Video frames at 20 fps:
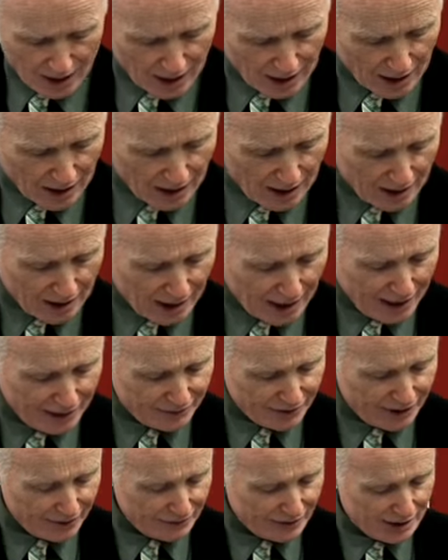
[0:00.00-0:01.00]
I
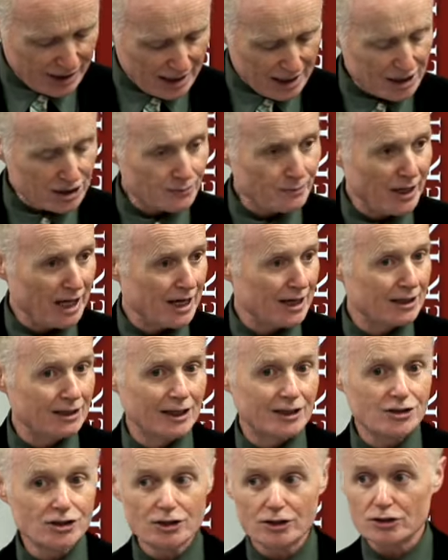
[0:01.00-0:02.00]
have given each
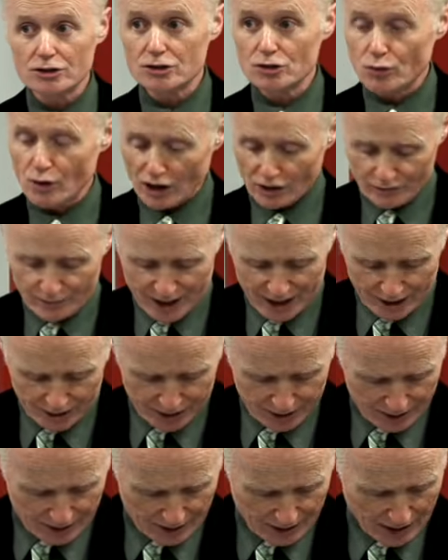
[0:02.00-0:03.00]
panelist 12
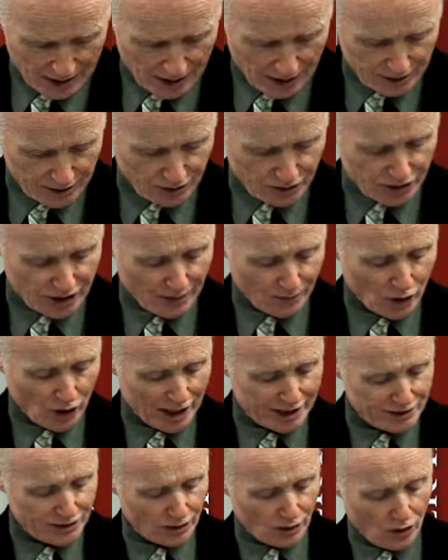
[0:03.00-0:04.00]
minutes to
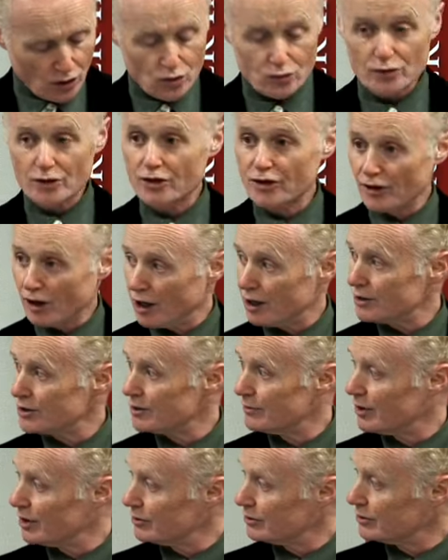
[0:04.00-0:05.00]
summarize their own thoughts
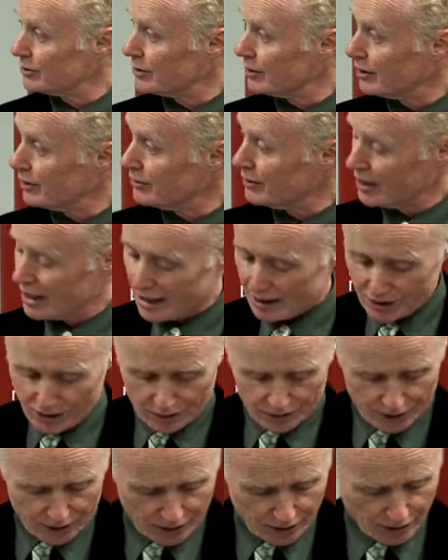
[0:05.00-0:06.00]
about the
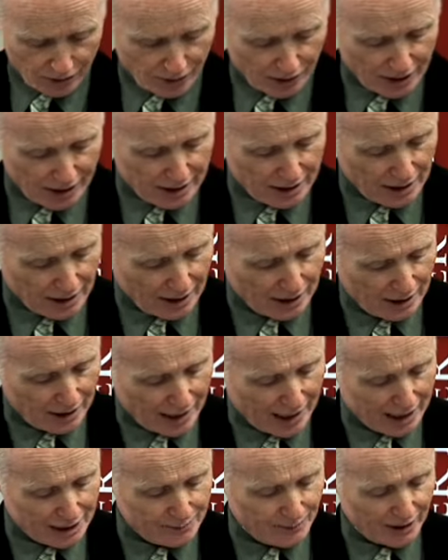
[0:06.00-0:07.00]
national security
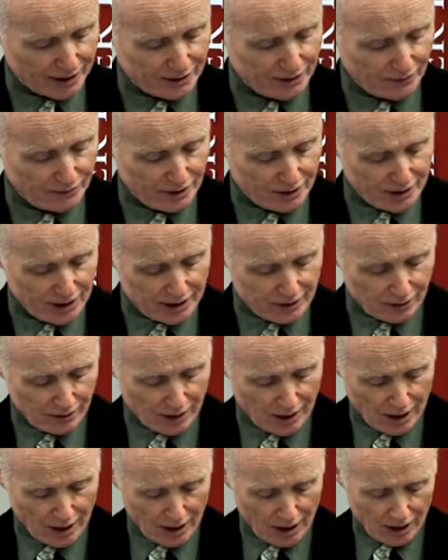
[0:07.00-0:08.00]
aspects of the deal.
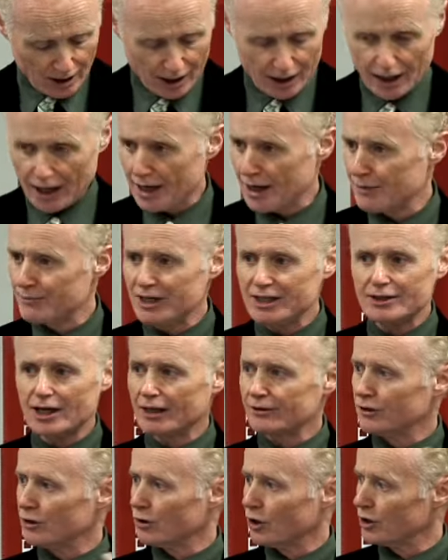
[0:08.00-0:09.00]
And I mean
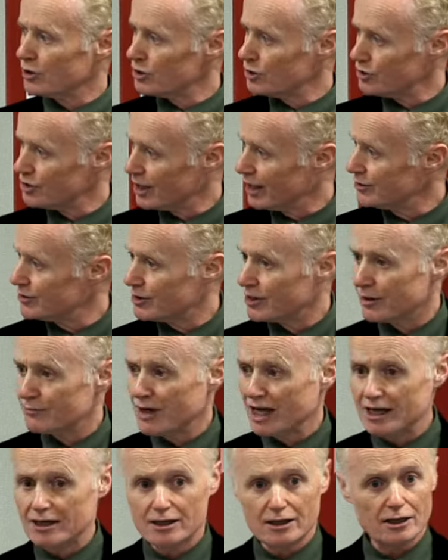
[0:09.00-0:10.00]
that in the largest sense. They
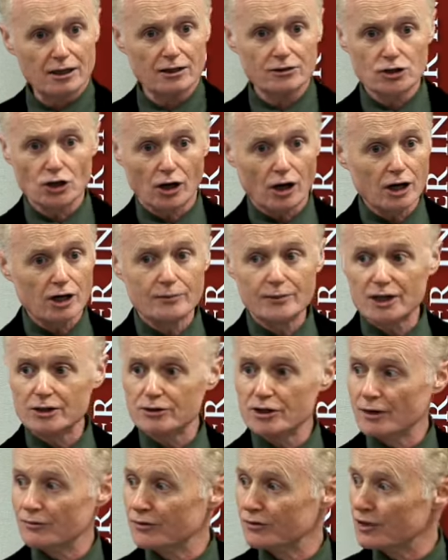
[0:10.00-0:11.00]
may talk about
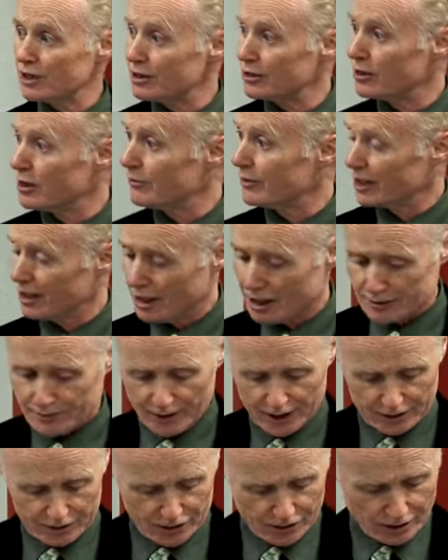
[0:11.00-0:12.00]
some of the economic
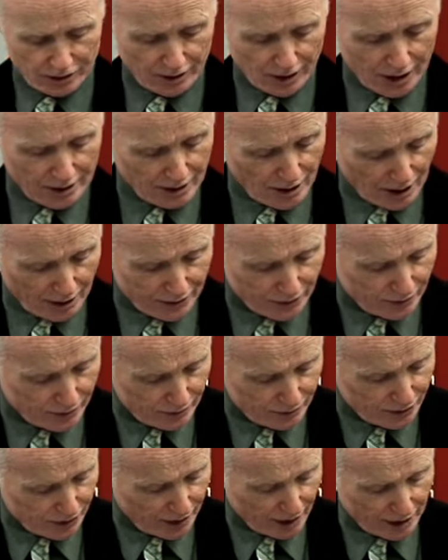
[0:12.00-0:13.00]
aspects and
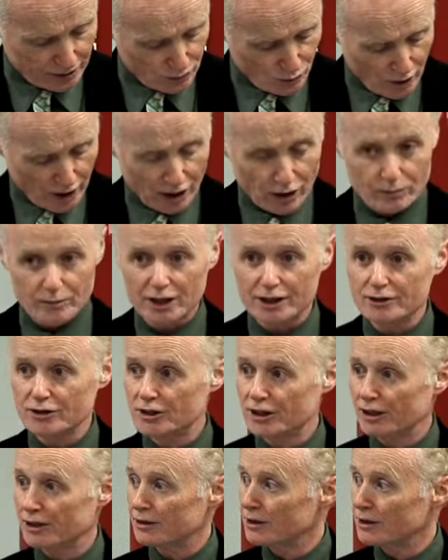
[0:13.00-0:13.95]
others as well, but